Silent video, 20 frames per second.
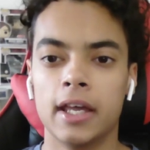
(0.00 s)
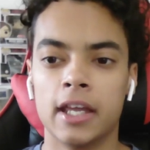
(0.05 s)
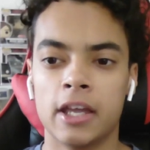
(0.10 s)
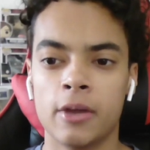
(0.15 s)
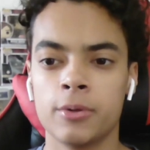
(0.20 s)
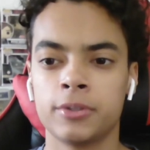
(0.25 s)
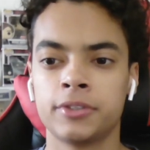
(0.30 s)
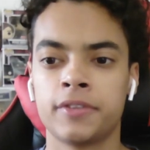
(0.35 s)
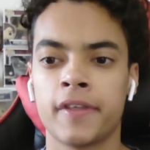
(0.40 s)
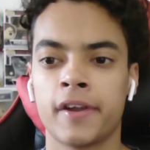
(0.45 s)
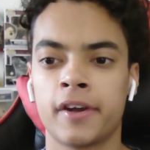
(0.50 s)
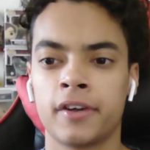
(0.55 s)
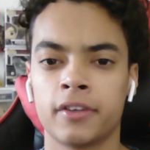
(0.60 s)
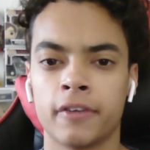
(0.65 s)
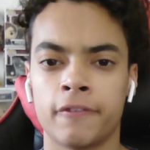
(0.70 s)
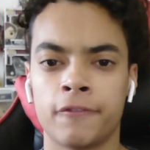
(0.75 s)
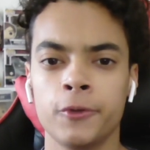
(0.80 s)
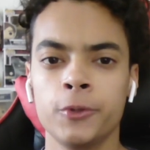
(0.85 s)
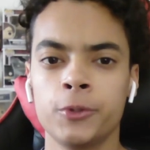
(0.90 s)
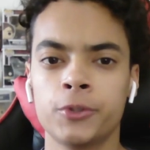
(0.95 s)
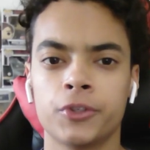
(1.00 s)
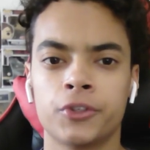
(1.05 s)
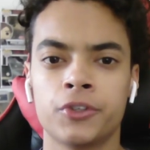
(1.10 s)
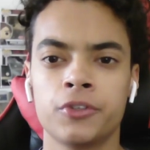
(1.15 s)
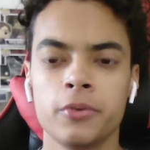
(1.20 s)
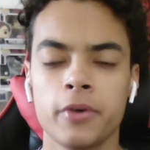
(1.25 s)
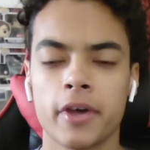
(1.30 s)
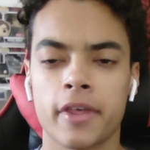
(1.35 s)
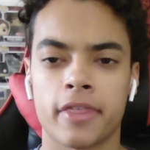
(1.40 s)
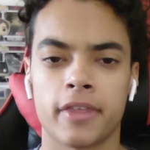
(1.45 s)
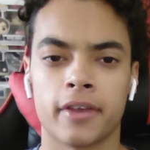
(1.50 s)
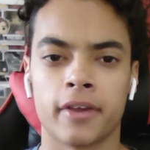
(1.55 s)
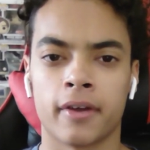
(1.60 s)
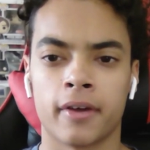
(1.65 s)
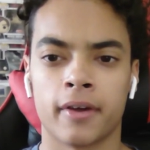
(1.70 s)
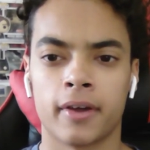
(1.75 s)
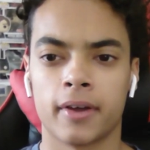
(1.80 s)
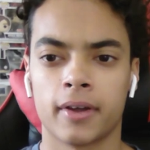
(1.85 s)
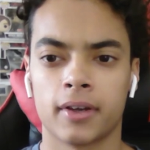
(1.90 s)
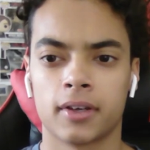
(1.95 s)
was there in the future too, I
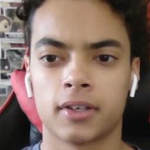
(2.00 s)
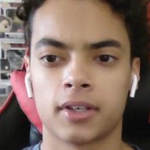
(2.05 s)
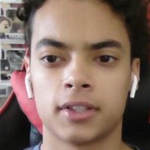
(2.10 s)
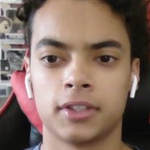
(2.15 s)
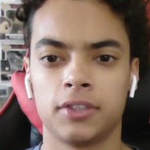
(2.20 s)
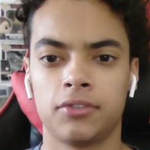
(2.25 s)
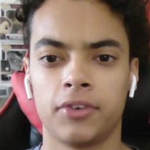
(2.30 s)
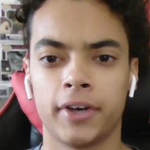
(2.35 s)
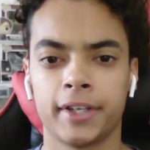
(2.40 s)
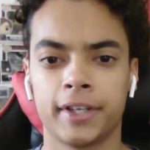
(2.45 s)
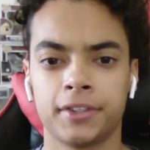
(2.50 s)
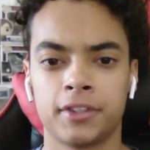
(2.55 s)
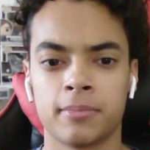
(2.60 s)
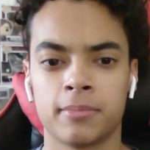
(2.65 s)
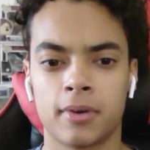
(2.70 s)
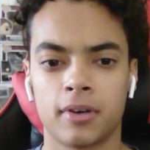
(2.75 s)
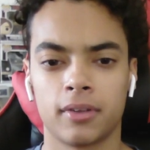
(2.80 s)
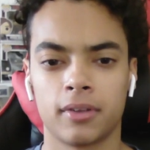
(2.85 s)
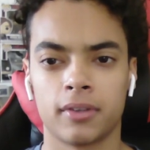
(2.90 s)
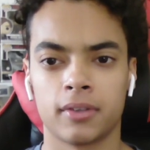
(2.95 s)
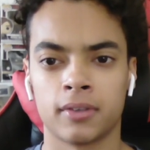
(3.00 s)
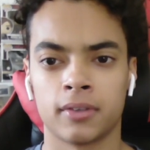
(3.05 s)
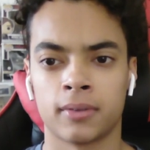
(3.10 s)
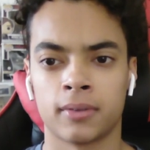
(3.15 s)
think, because he ran into Martha.